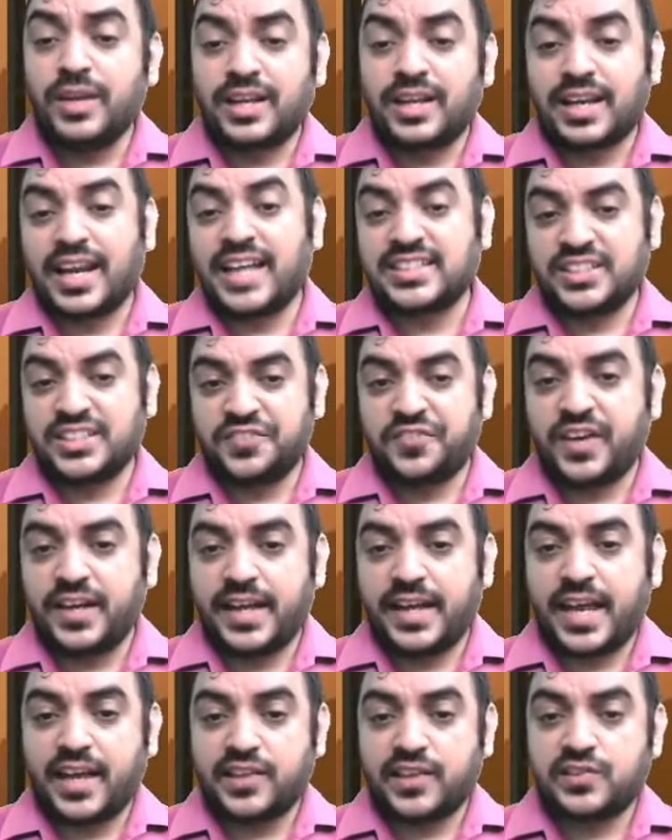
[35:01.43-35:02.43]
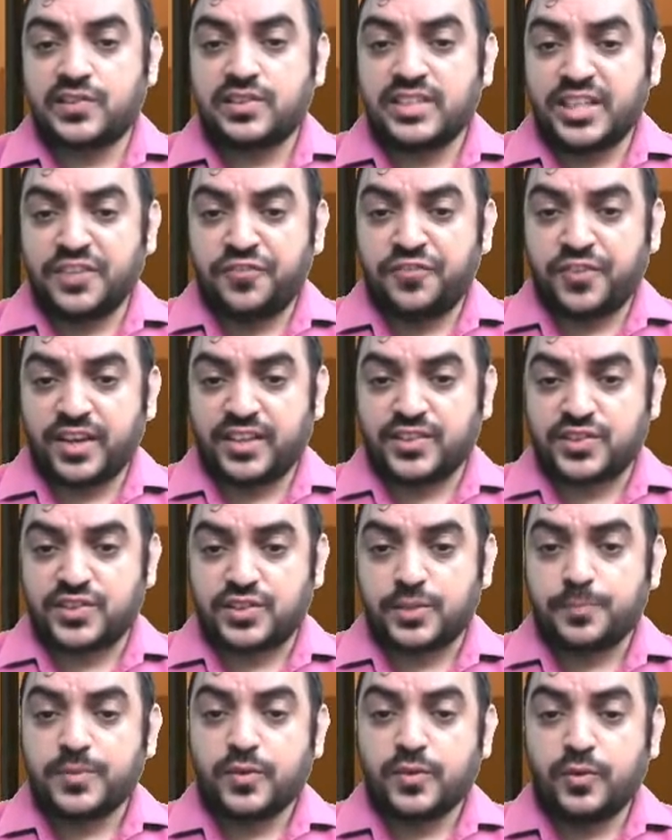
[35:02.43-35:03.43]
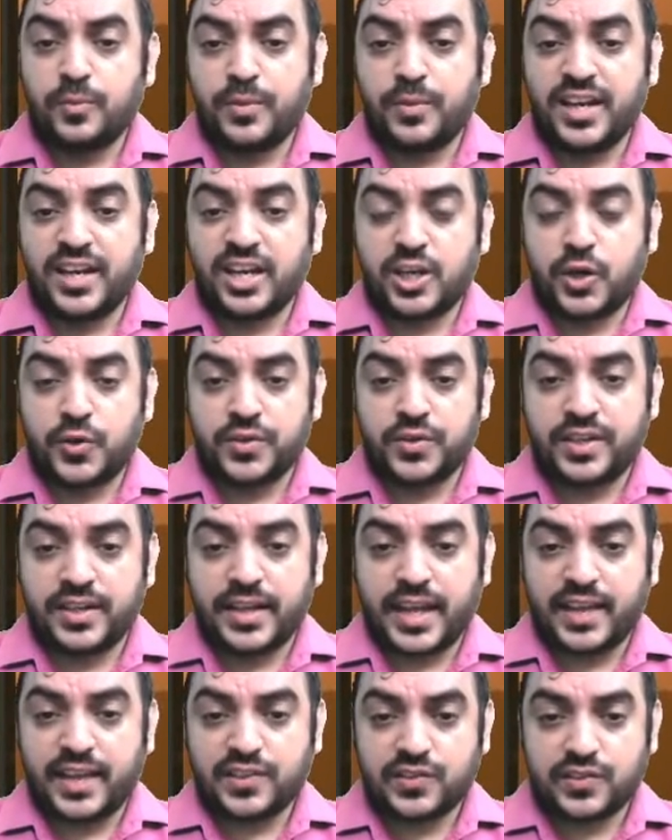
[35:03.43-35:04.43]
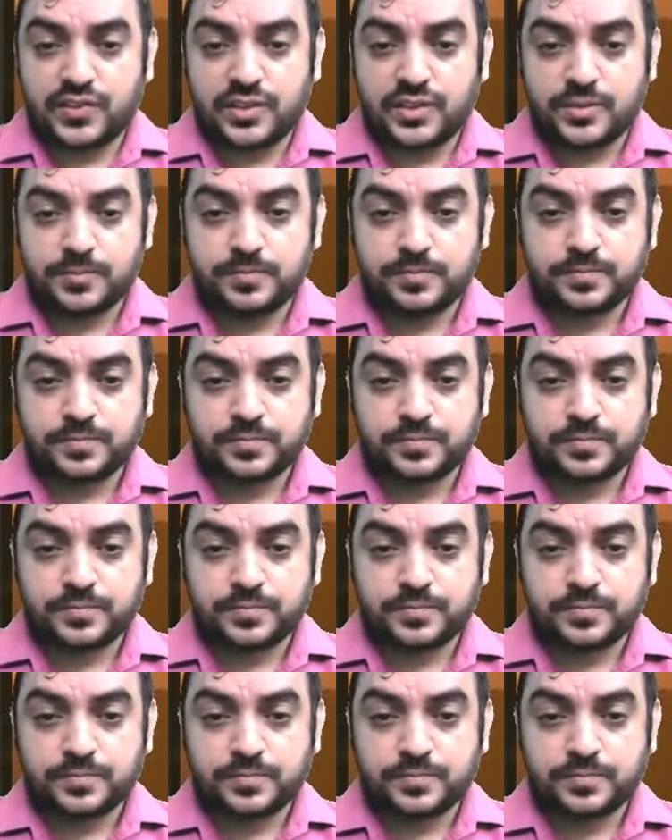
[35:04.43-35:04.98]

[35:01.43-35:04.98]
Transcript: be classified as the difference will be accounted as